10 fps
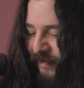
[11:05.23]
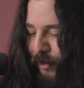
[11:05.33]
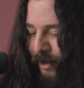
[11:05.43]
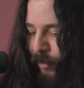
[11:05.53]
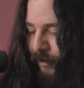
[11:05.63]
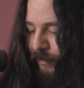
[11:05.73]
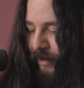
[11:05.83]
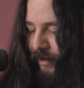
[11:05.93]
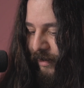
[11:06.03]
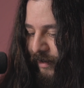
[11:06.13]
Jose
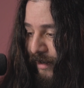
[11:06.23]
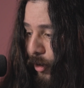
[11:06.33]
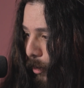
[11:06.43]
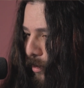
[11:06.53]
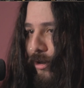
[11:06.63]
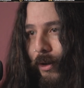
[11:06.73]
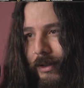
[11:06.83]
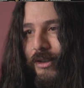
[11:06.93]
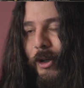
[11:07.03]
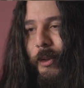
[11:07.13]
Pavli has commented on
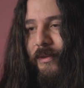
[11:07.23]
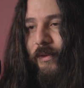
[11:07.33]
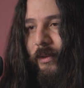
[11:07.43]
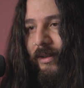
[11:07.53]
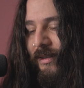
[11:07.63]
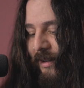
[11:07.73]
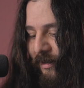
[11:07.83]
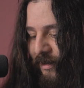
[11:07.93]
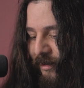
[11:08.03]
this channel before, and